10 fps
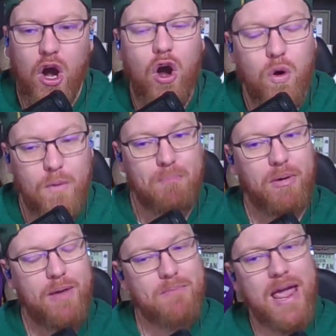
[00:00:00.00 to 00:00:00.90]
Oh,
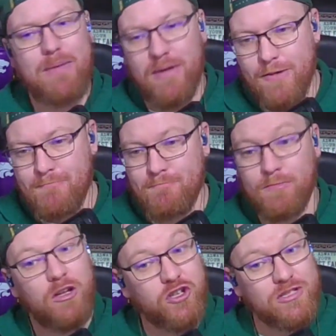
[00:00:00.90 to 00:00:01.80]
but maybe,
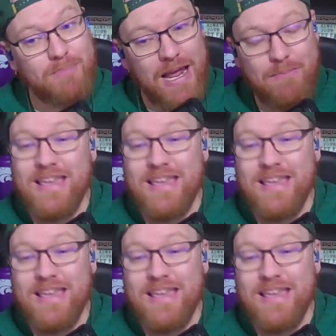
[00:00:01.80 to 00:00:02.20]
just maybe,